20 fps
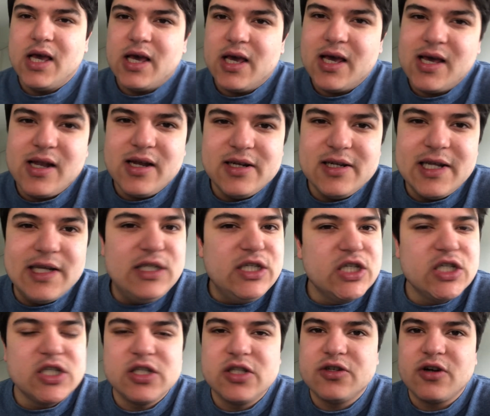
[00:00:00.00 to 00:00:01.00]
and they
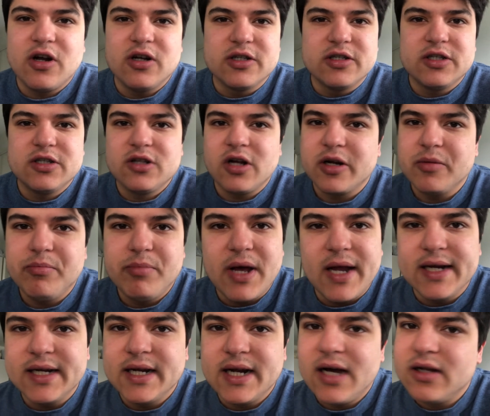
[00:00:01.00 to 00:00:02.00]
just started started
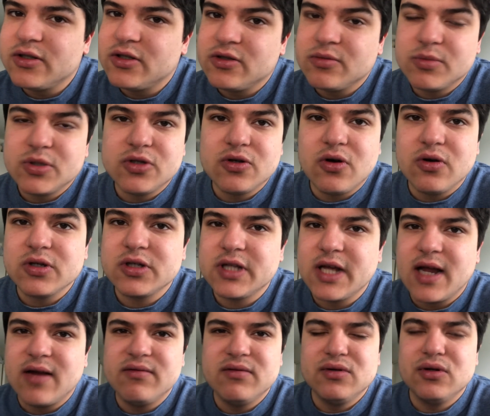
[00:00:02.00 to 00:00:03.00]
banging out some songs they
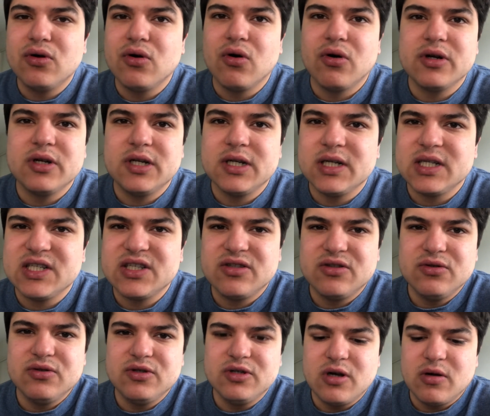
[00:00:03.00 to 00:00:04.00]
had recorded in the
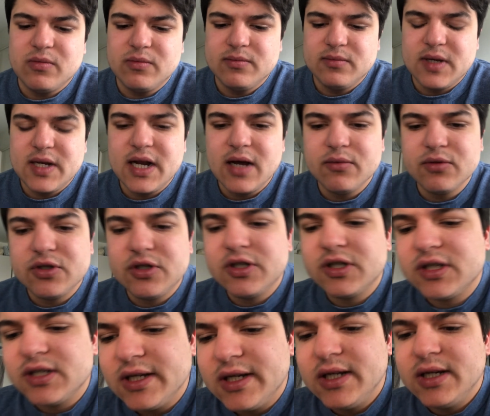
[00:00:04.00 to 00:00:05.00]
studio. And I was
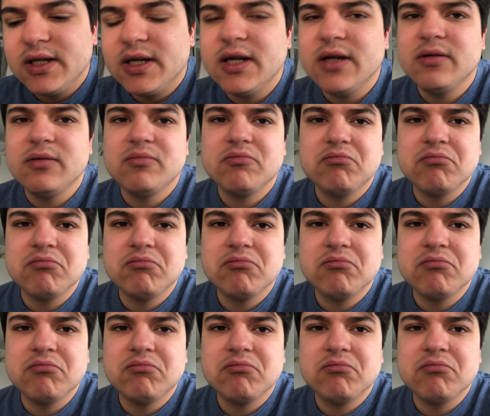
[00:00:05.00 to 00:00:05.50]
just sitting there,